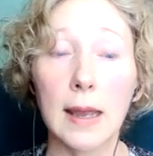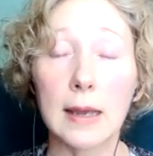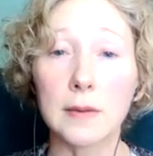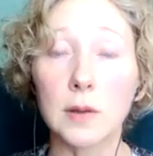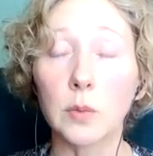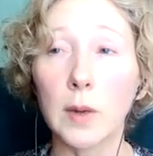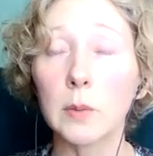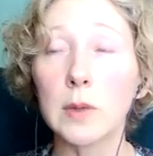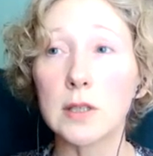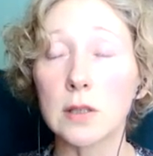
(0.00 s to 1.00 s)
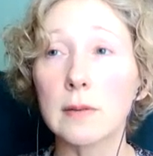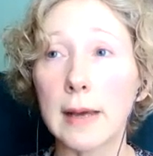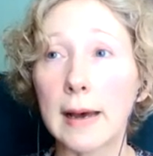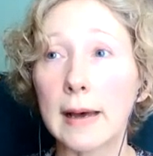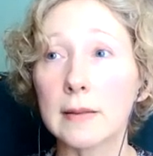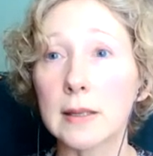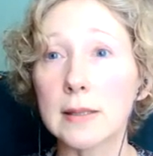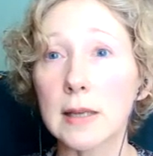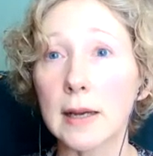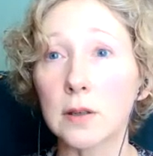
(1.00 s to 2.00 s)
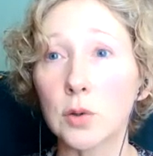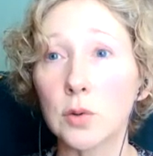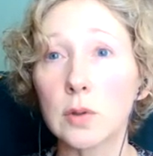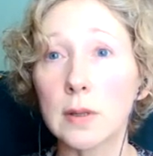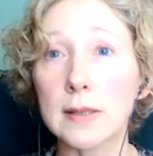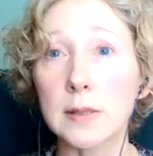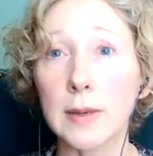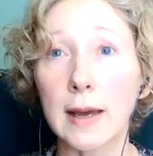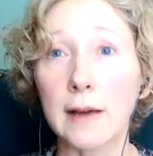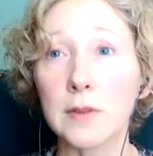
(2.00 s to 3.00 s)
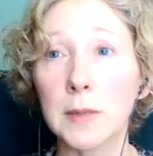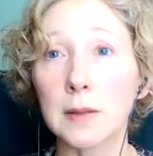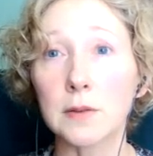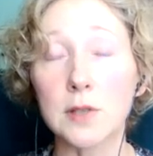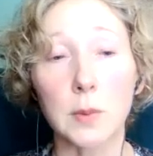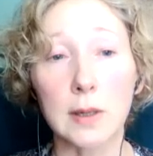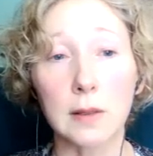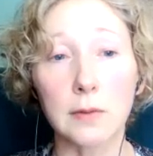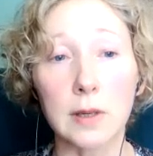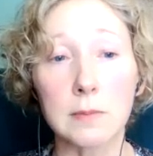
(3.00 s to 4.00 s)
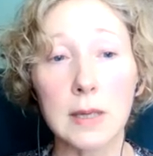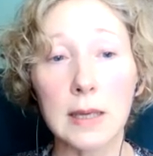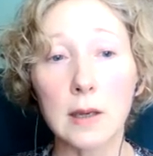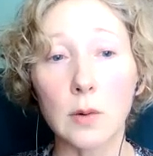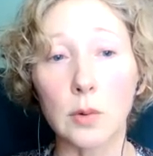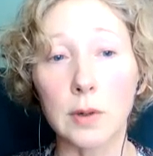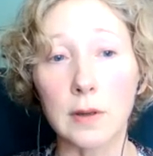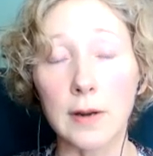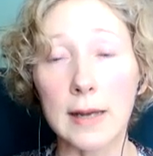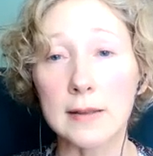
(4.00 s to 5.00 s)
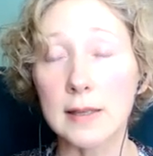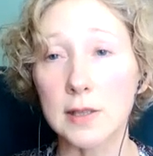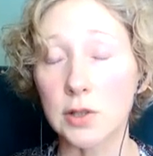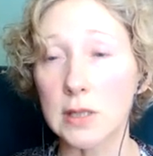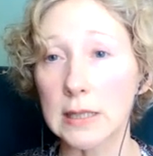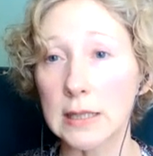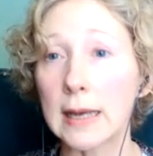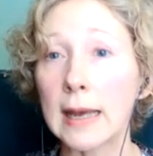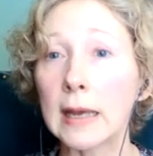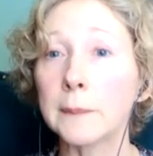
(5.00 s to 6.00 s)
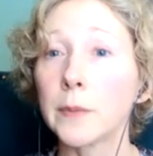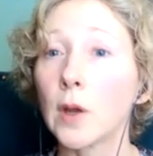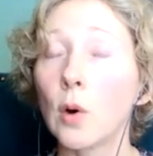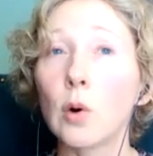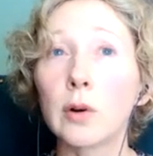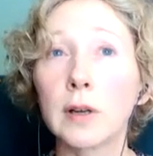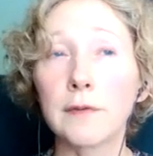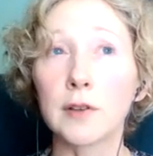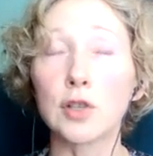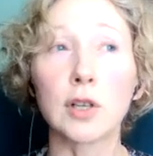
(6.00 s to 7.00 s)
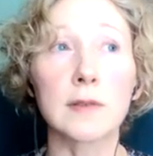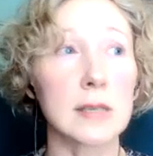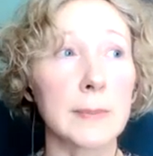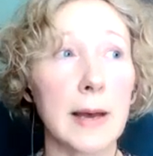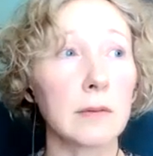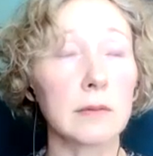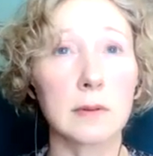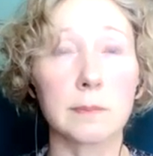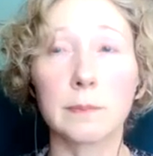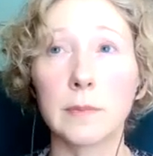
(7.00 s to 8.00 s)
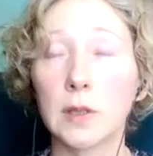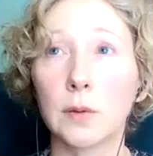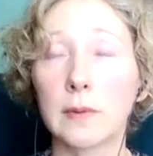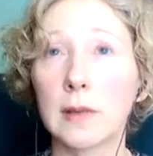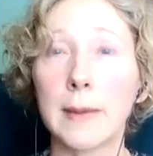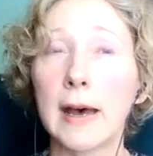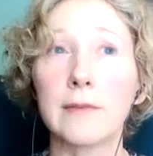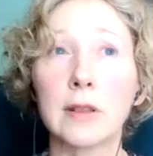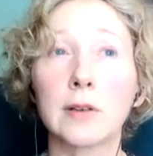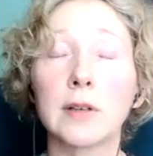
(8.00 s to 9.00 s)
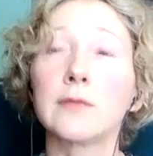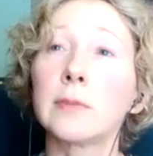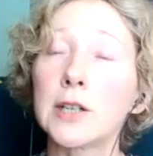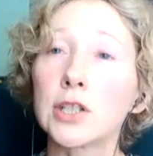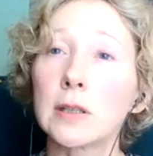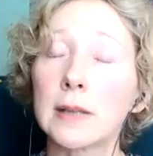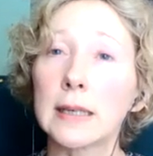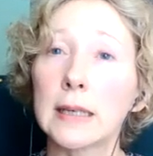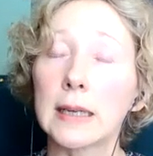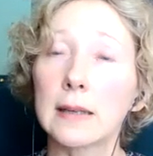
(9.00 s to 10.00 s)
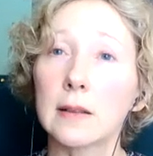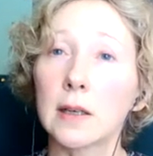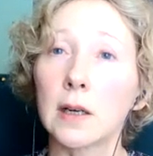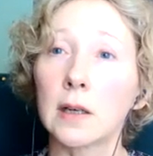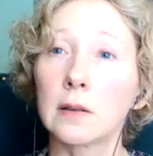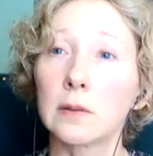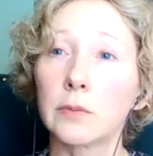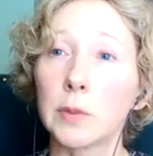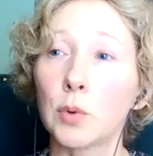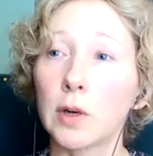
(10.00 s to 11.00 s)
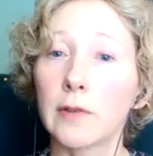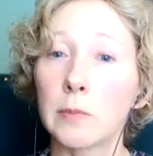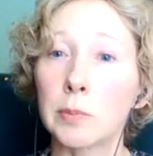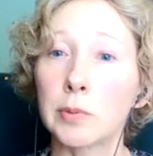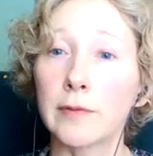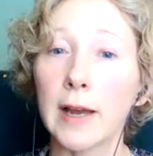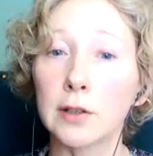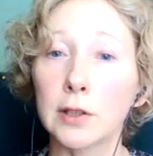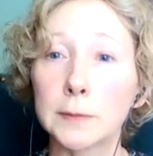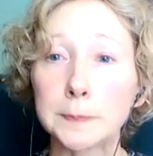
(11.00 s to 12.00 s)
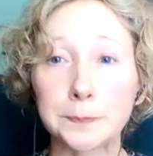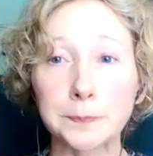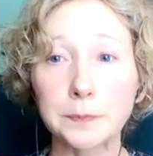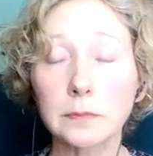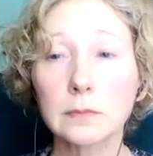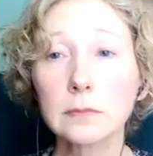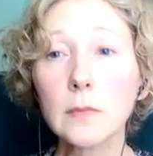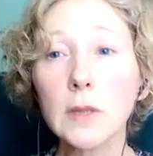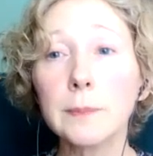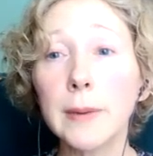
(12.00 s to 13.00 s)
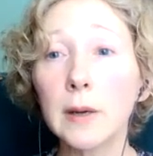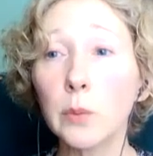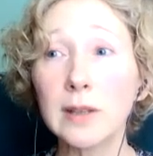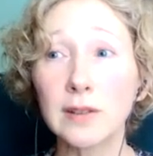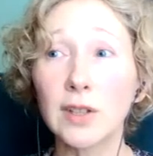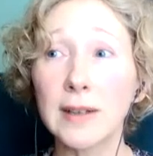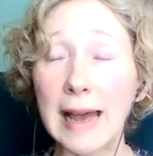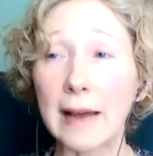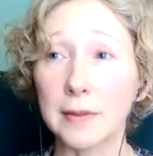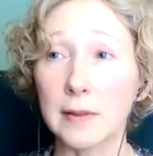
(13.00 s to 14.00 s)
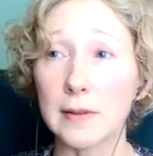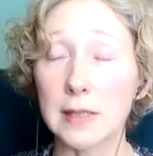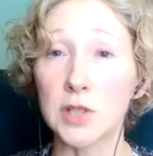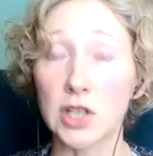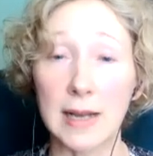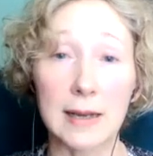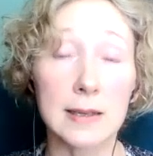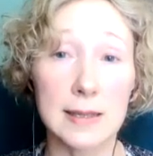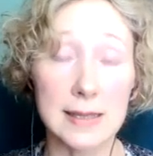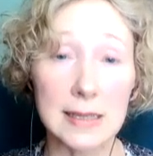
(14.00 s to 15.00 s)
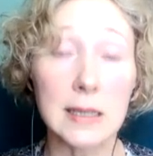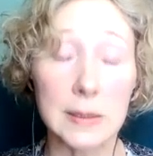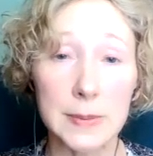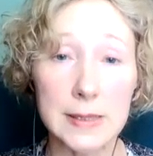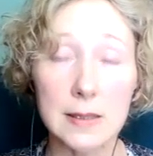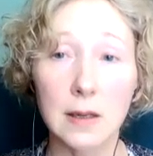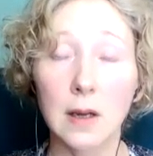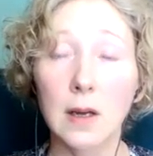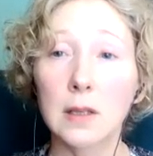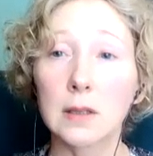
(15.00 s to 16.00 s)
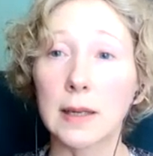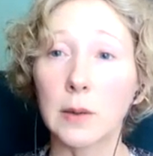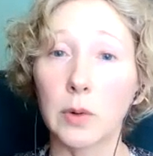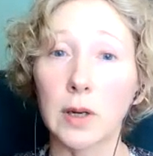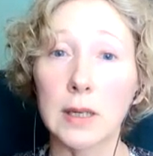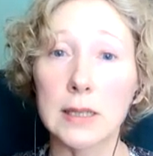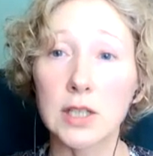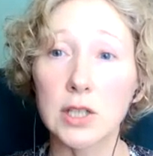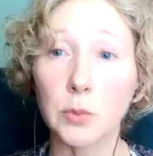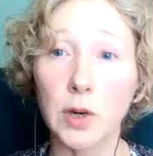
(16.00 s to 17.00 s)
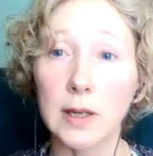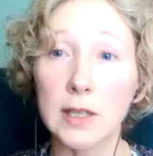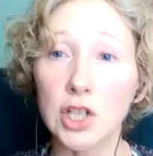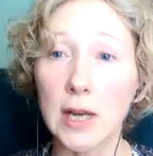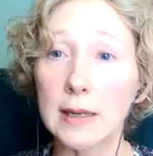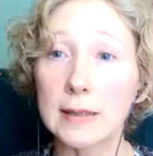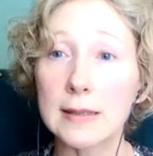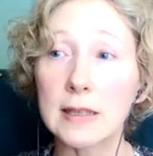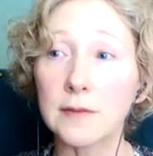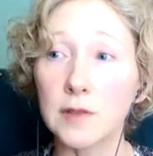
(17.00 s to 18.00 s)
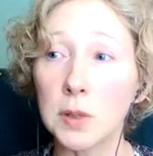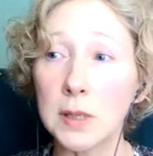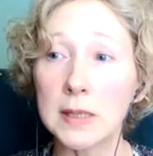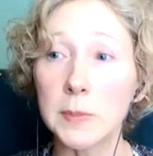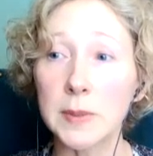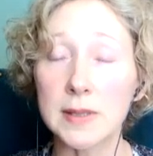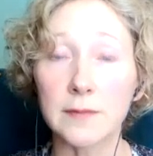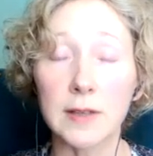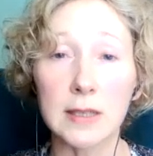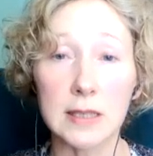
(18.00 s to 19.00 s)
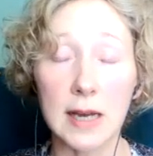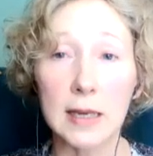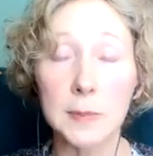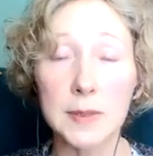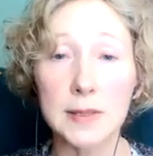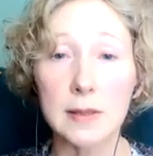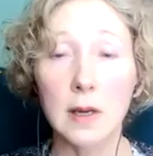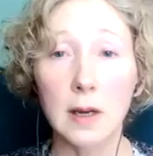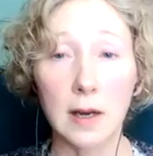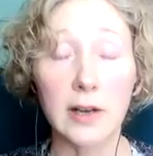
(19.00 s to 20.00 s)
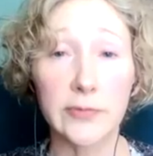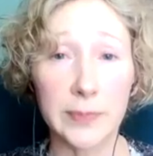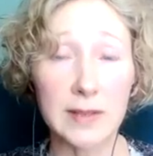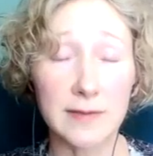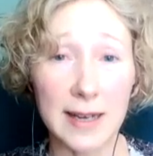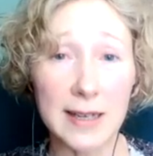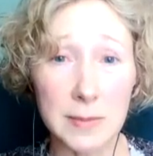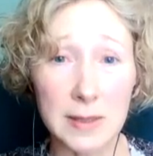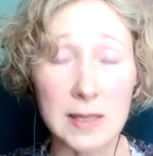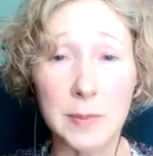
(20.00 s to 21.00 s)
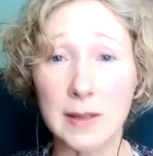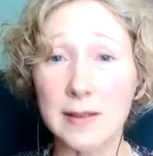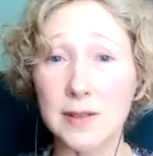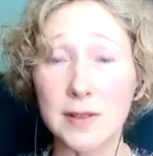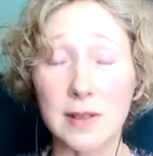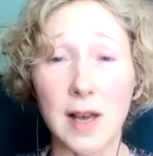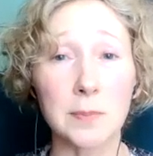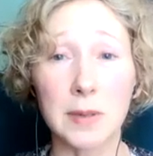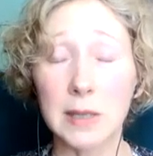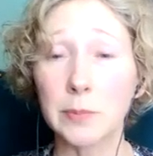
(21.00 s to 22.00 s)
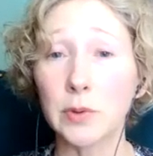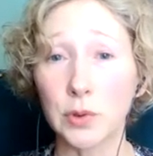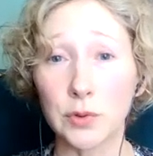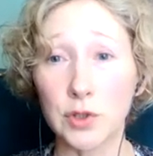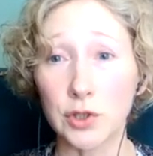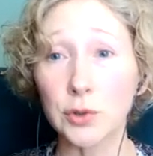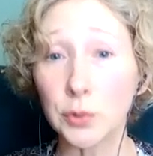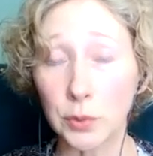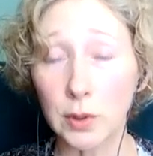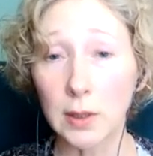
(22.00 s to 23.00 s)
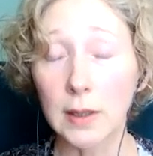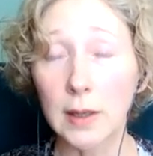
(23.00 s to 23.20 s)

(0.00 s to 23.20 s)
And the way we do that, that's kind of cool, is we have them get their 23andMe or their ancestry DNA, or if they're nervous about, you know, them having their information, they can get their report from a provider. But we look at some genetic SNPs. Like we're gonna we're gonna check and see if you need specific types of B vitamins because there's a lot of people who do.